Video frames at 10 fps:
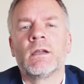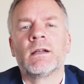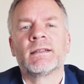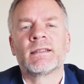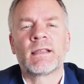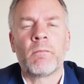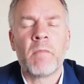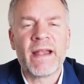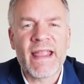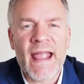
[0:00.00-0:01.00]

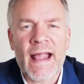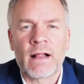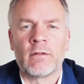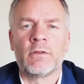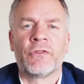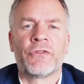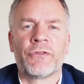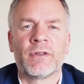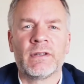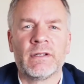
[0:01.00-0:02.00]
somebody
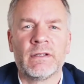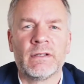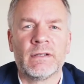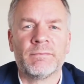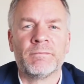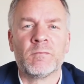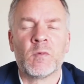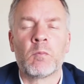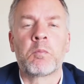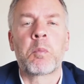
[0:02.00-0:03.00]
else
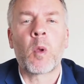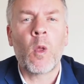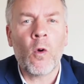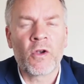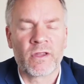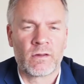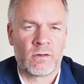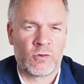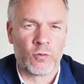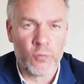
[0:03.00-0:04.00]
blocked
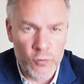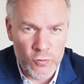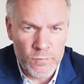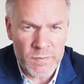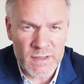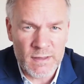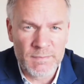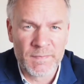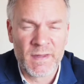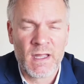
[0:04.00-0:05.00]
the rooms
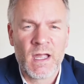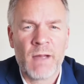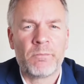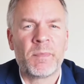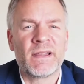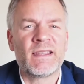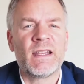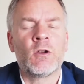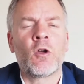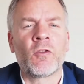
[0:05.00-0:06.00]
but
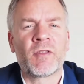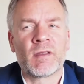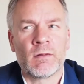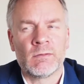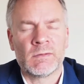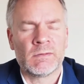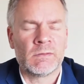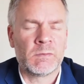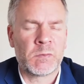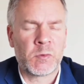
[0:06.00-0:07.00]
did not
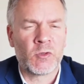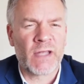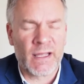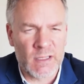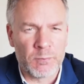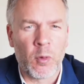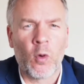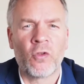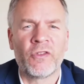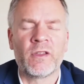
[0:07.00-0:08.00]
put a
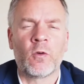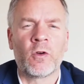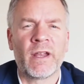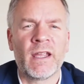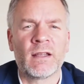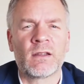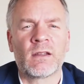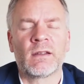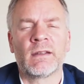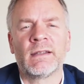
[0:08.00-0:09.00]
deposit on
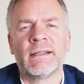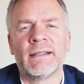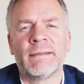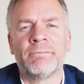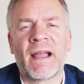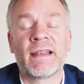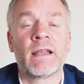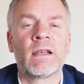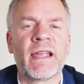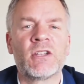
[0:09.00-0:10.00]
it, and
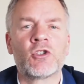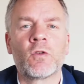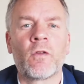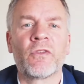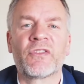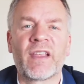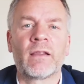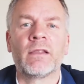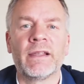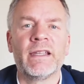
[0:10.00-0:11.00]
then later on
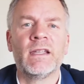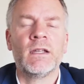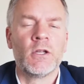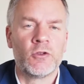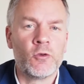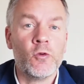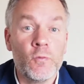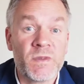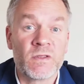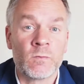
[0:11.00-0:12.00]
suddenly the
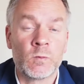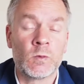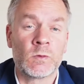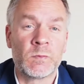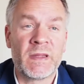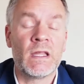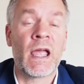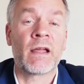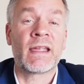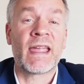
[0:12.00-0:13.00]
rooms would be
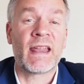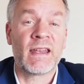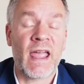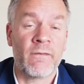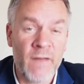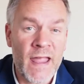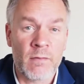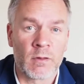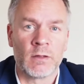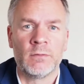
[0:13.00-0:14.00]
again
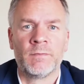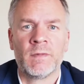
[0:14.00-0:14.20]
available.